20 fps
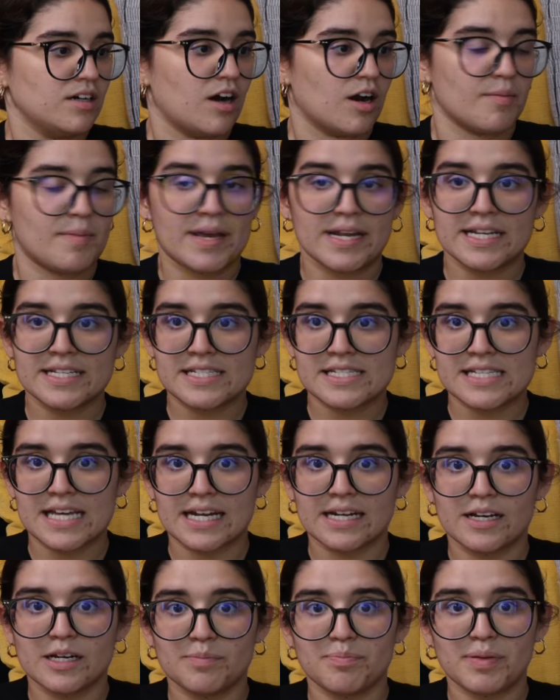Our maintenance is
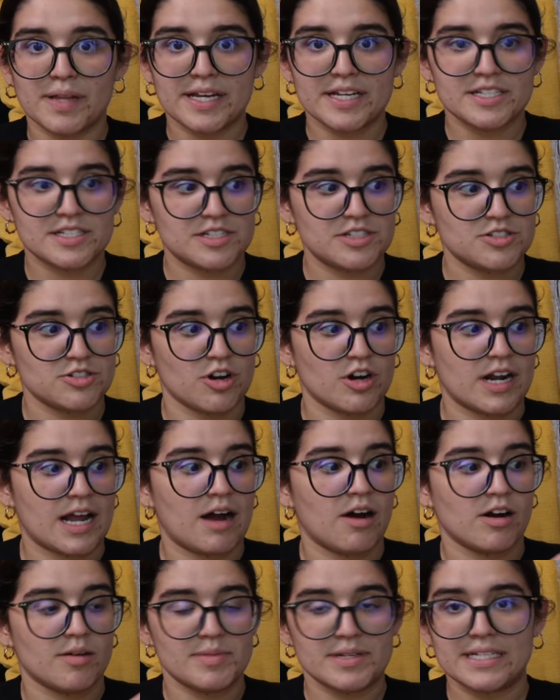at a good place to start
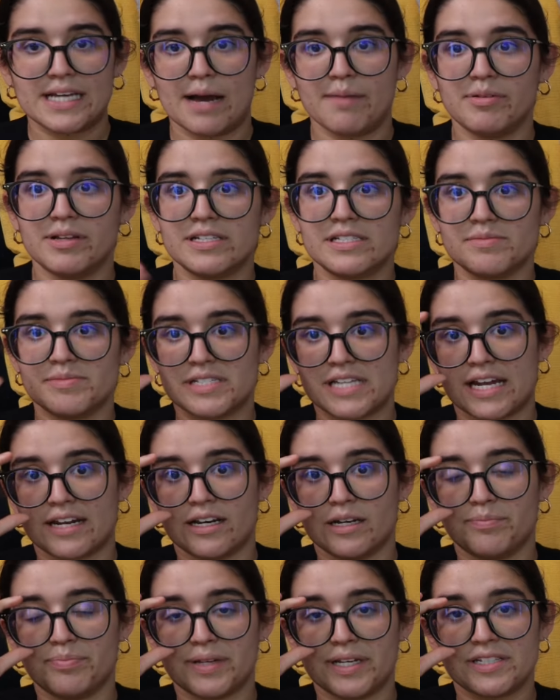out. Our metabolism is at a
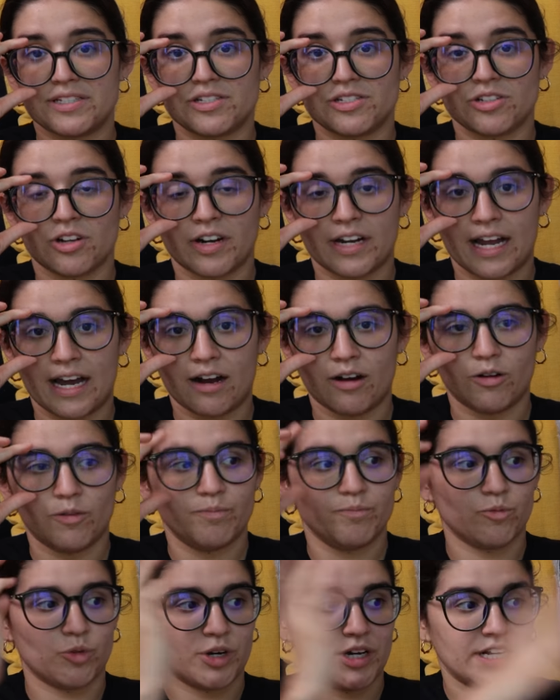good place to start
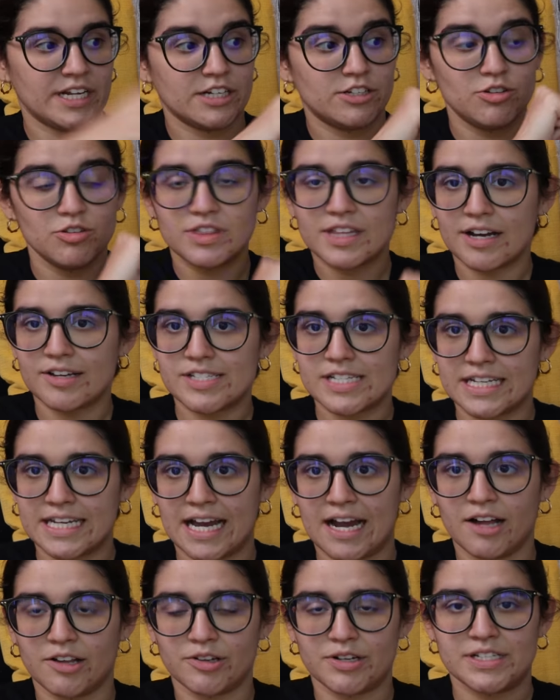out. We're eating 2,000
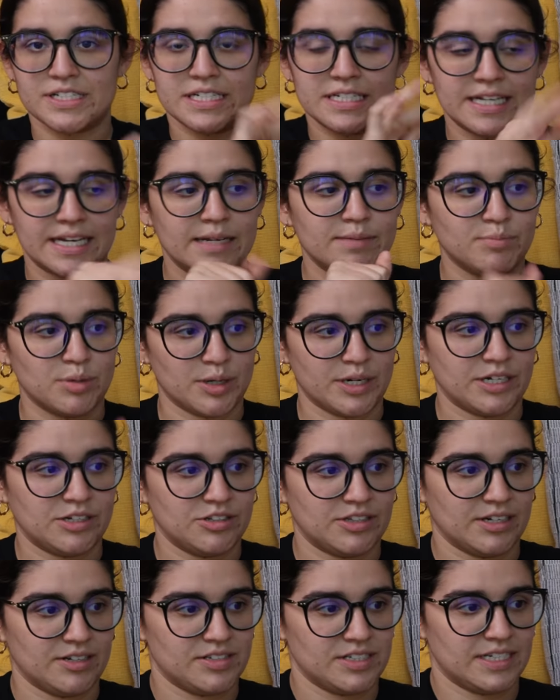calories a day and burning
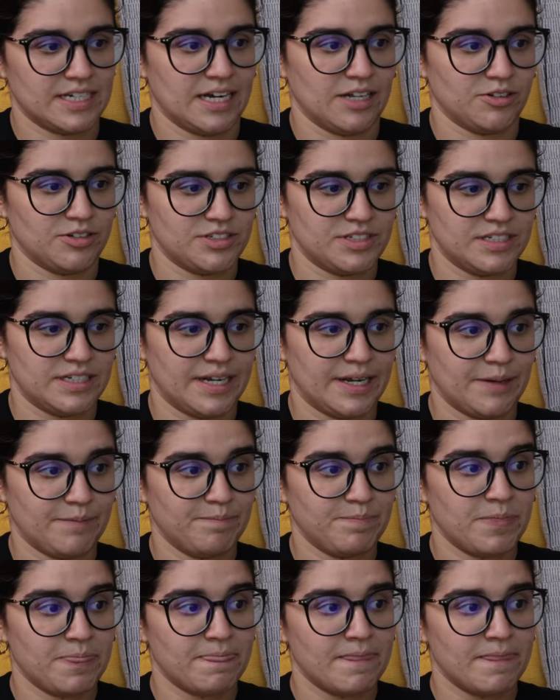2,000 calories a day.